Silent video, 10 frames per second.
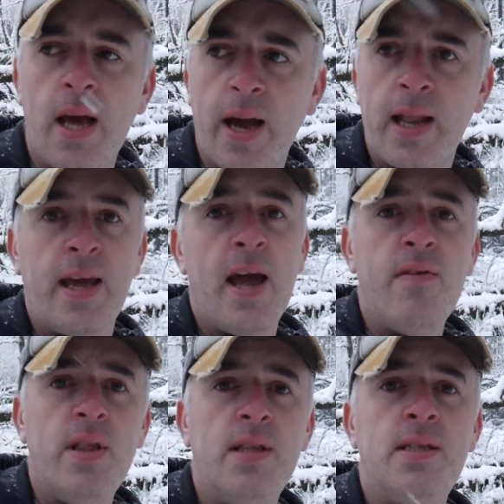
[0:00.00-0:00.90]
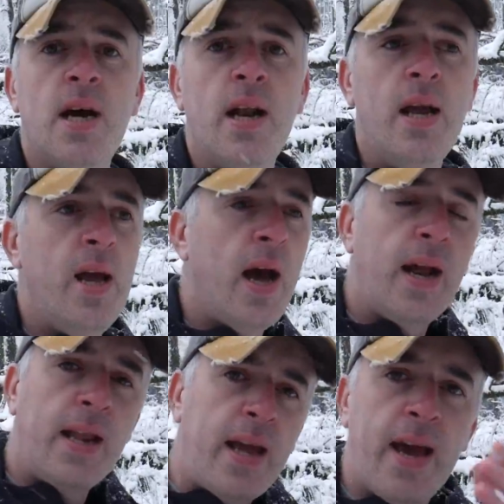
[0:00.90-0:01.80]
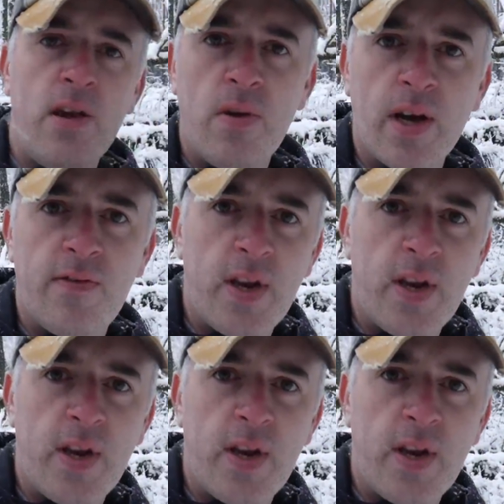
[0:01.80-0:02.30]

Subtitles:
I'm going to get everything done. And I'm going to get you guys